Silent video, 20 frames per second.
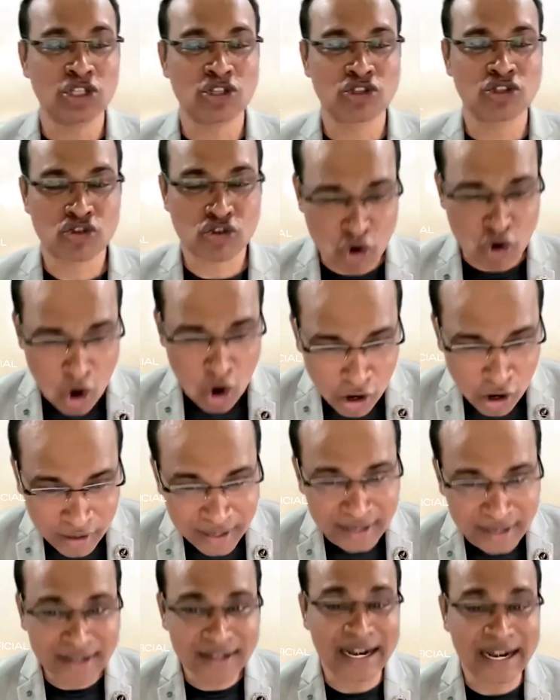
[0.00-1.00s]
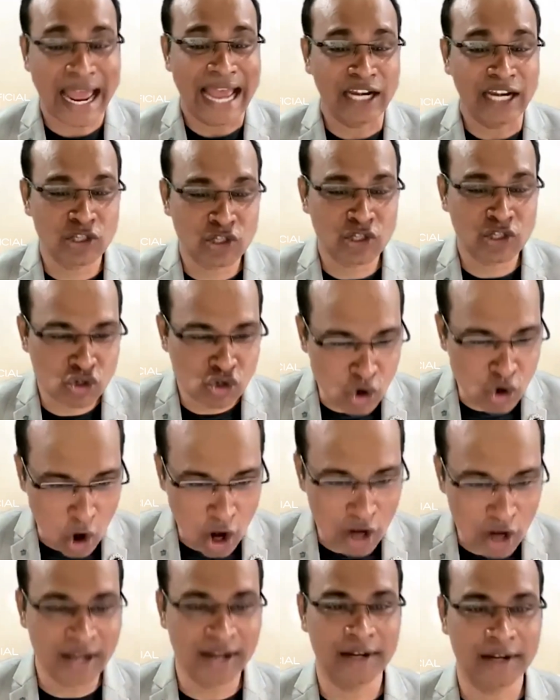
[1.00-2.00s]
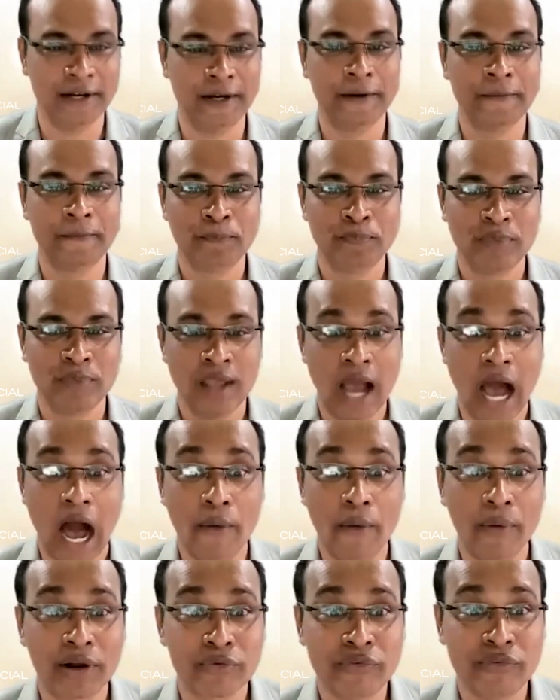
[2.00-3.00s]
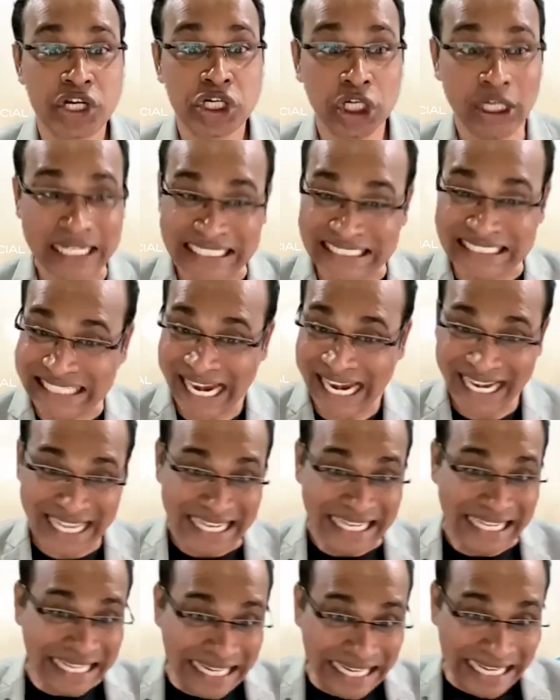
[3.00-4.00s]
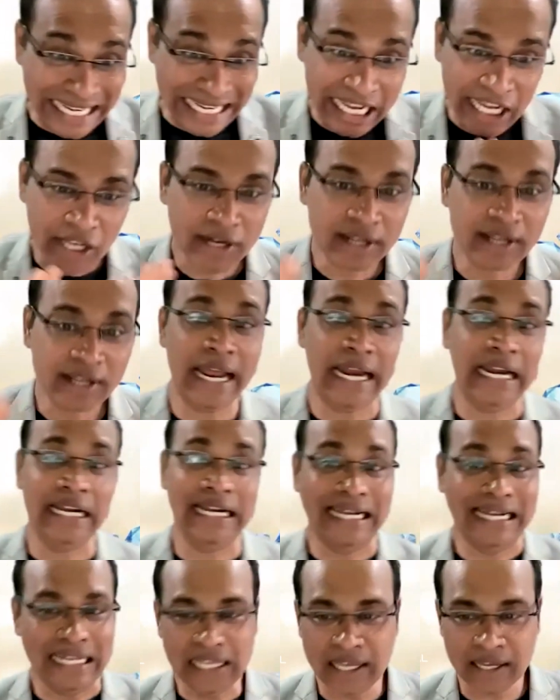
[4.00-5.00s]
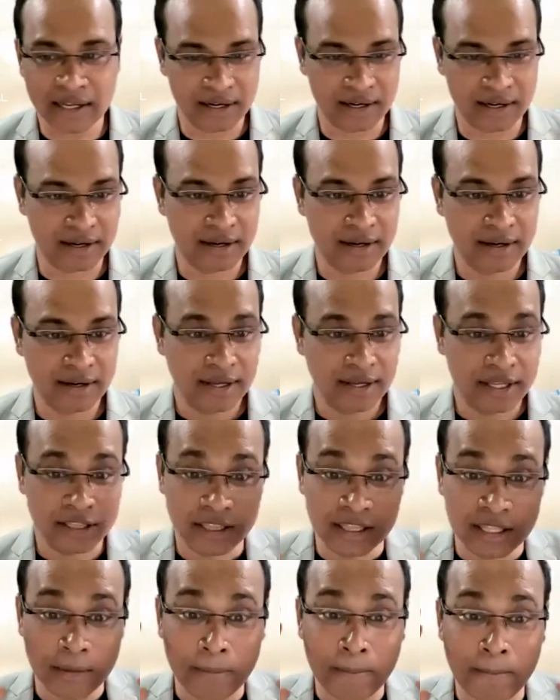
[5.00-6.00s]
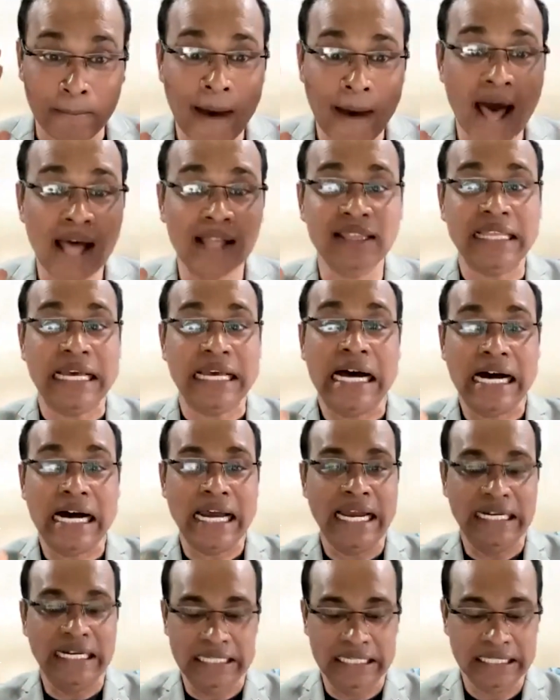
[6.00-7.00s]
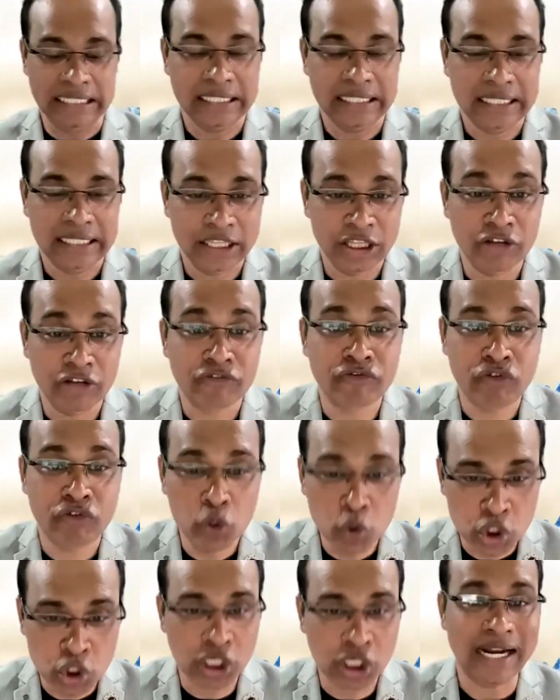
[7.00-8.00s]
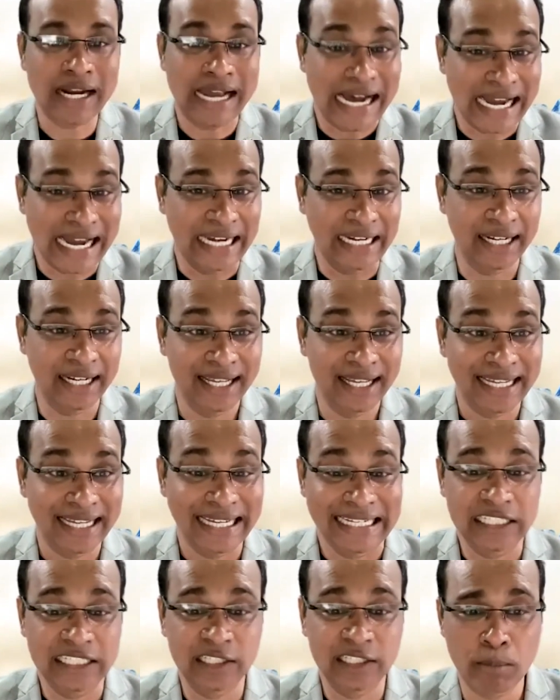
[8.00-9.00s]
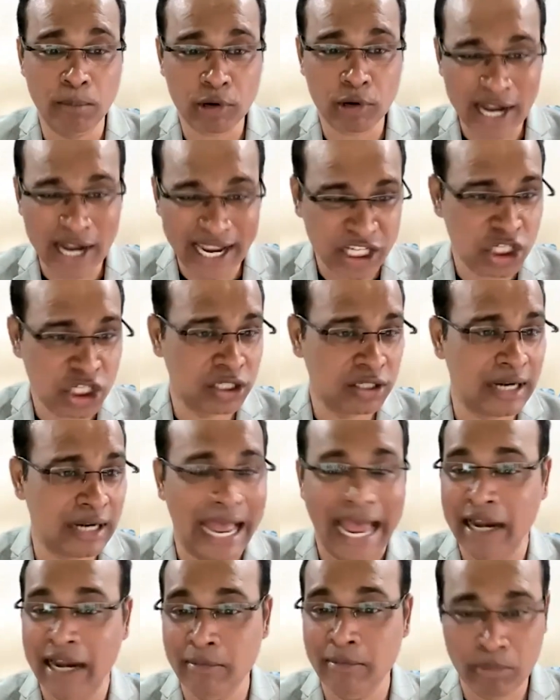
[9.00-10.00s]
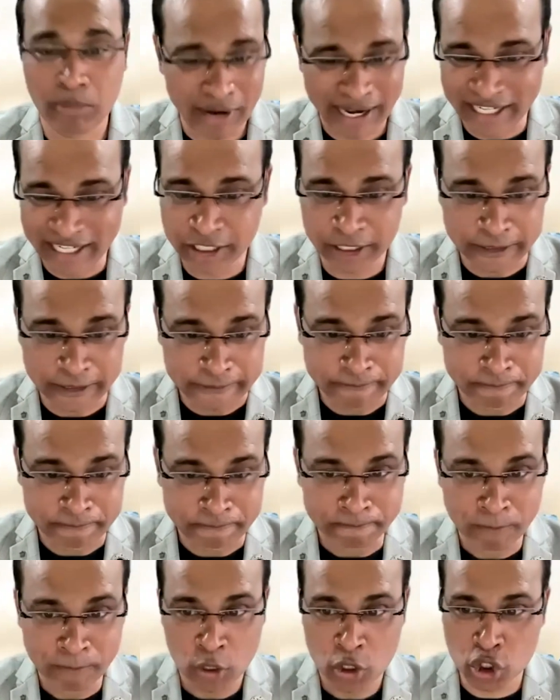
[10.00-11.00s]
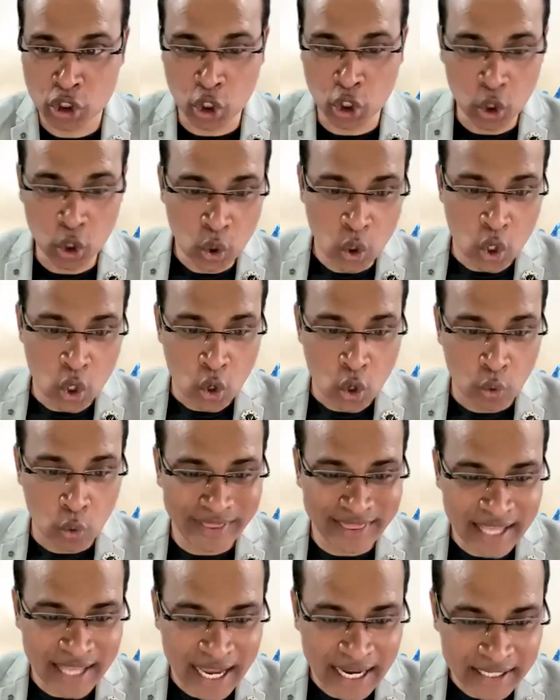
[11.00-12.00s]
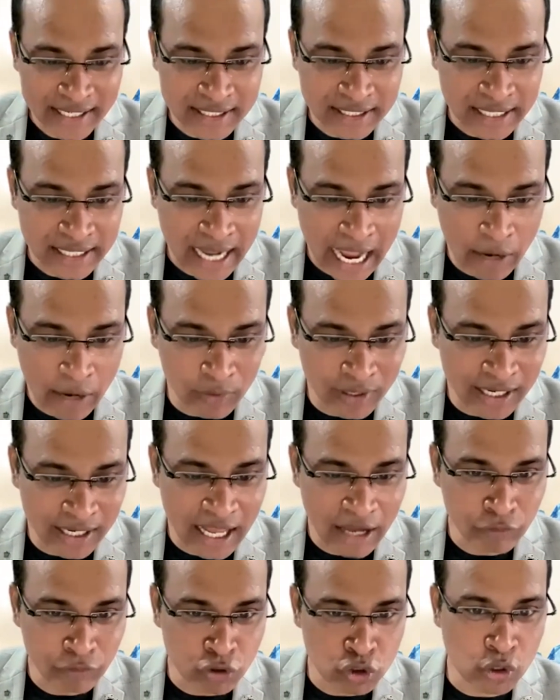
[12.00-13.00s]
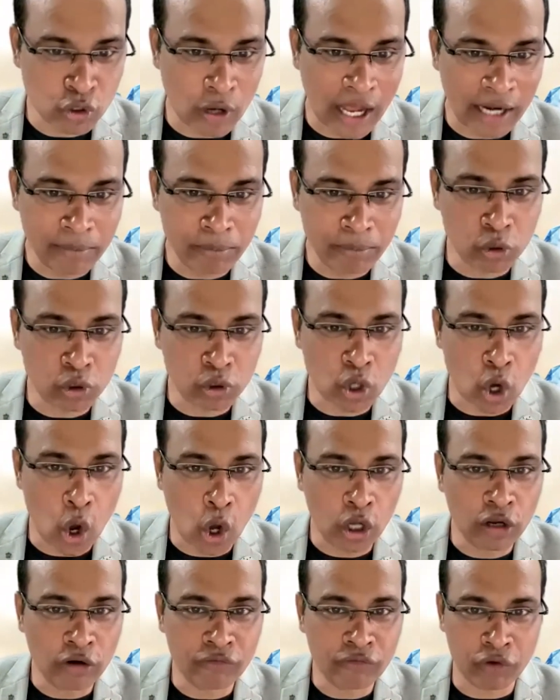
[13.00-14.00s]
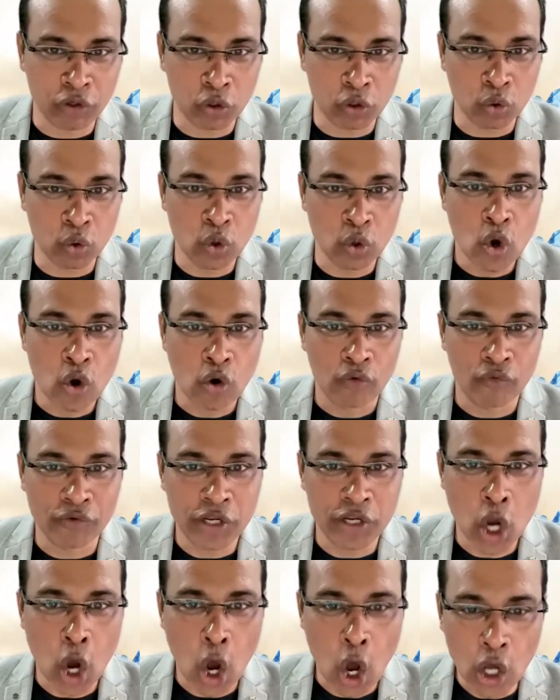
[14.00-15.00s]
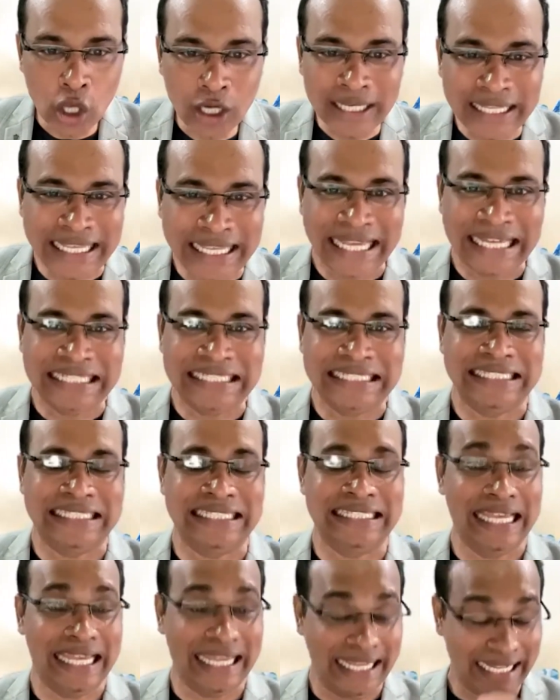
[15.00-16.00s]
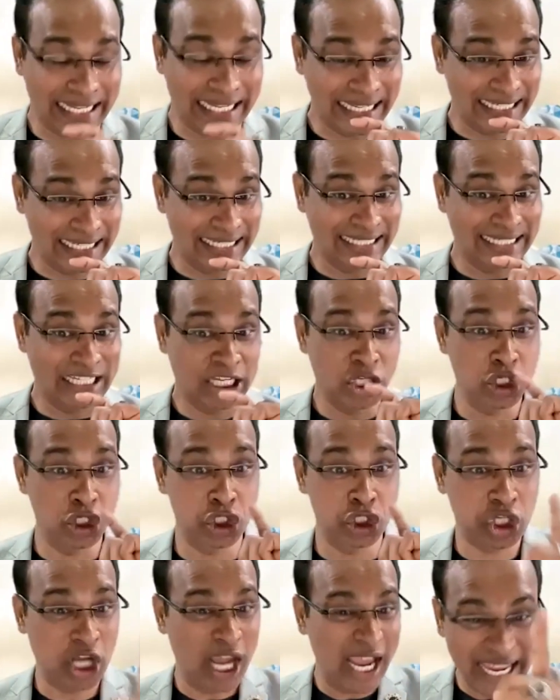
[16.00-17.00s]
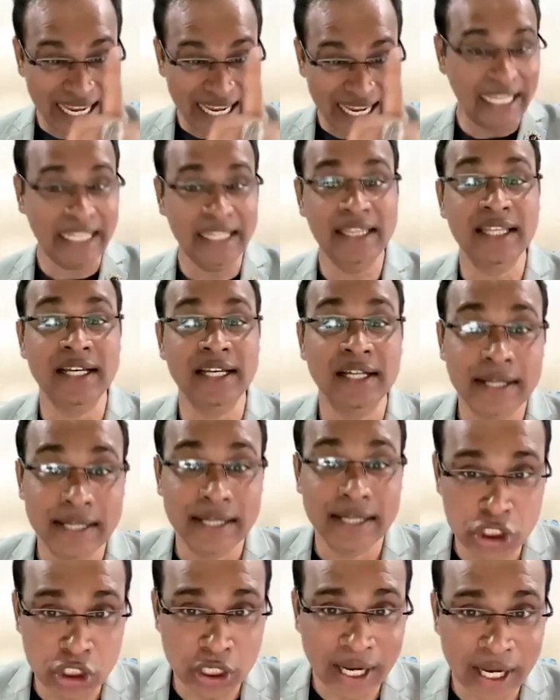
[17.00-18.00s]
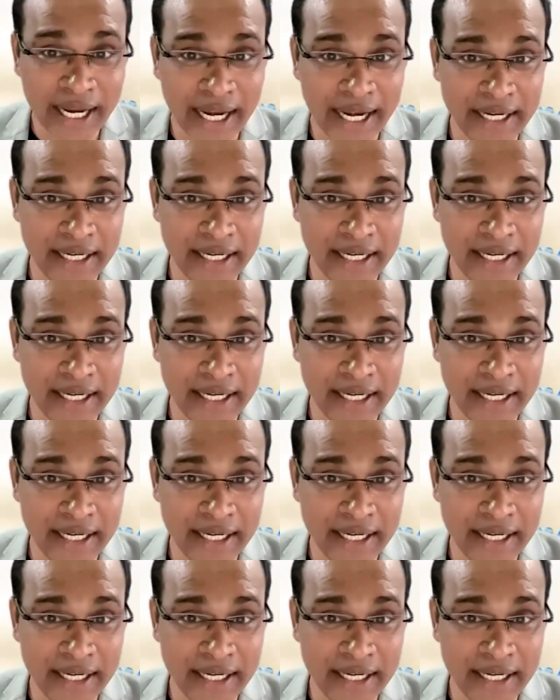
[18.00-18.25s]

stronger and stronger. Our vision is getting clearer and clearer. The path ahead, the future ahead is brighter and brighter. So with that, I would love to unmute all of you. We all can say Jai Hind, Jai